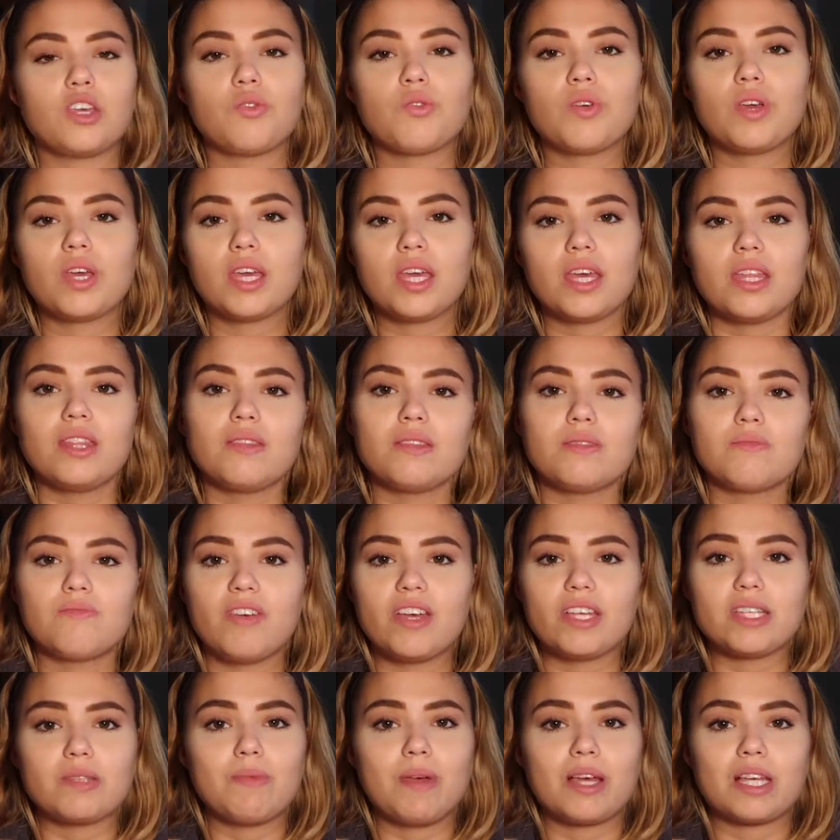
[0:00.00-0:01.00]
You can get
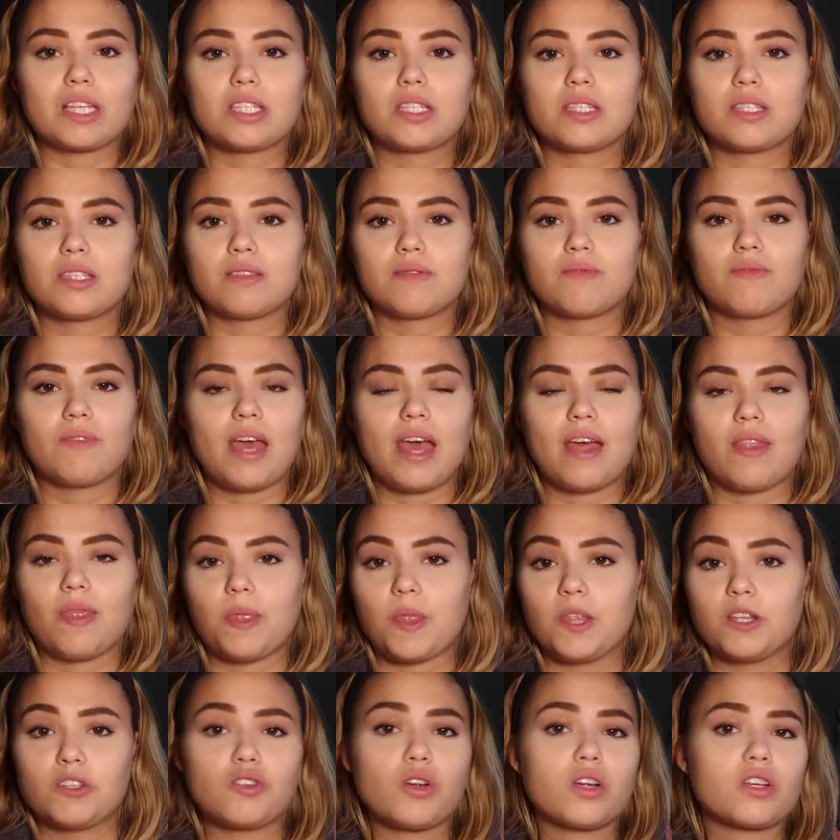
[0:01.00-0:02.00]
face masks
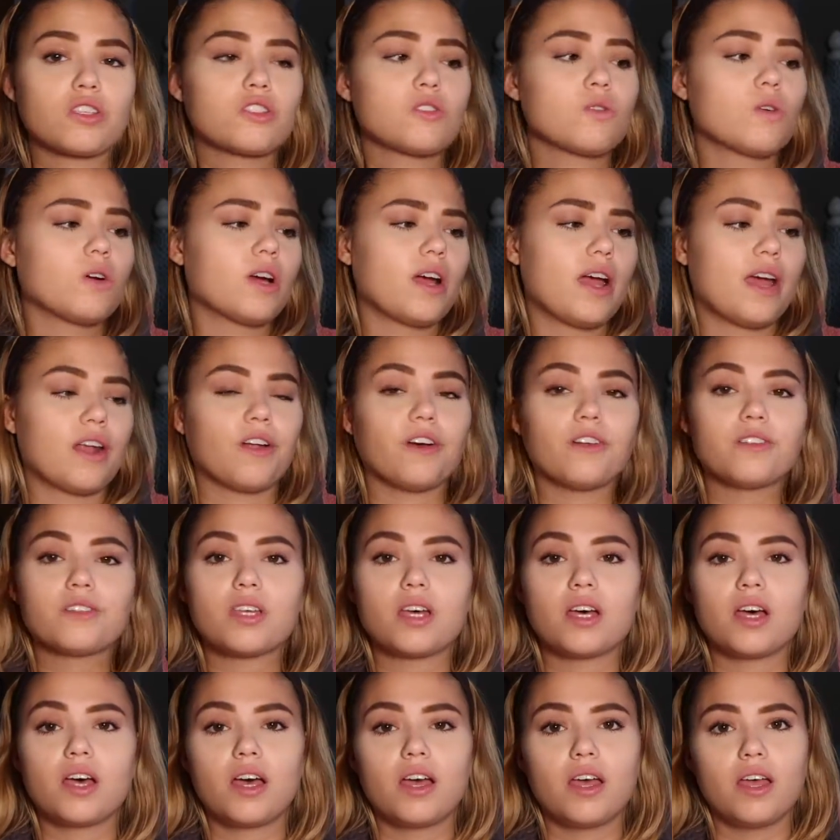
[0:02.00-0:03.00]
at the drugstore, at
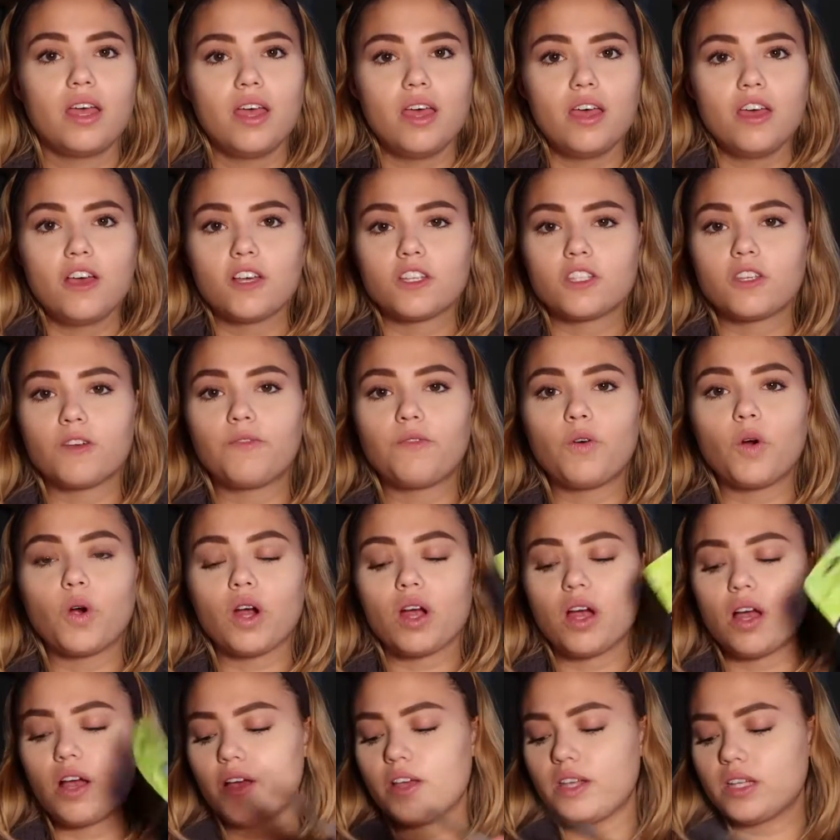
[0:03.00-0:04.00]
Ulta,
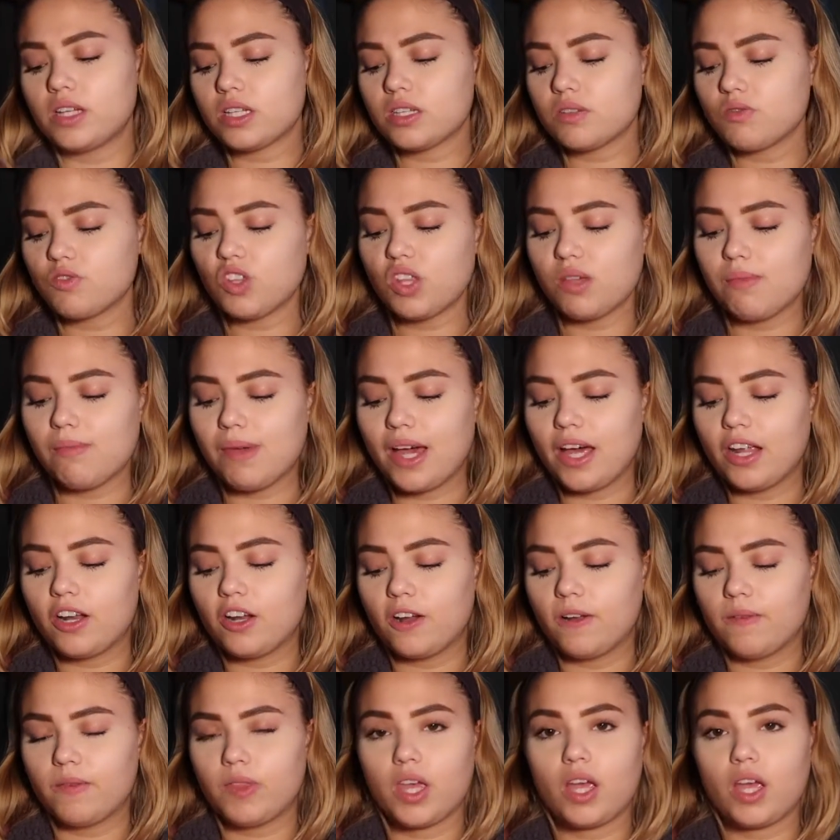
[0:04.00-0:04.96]
Sephora, it doesn't really matter.